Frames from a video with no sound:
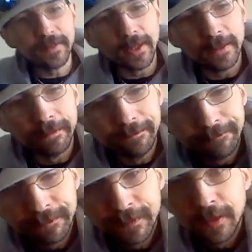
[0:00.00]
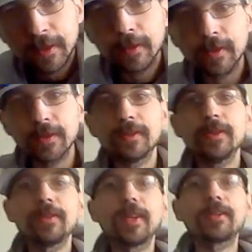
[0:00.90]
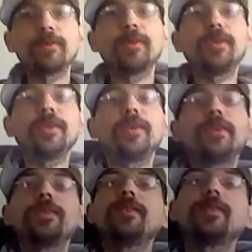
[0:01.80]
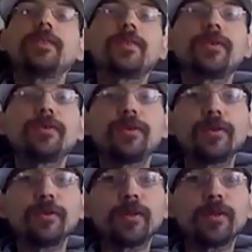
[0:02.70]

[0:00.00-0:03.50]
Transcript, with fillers: it's um just like the one you're used to,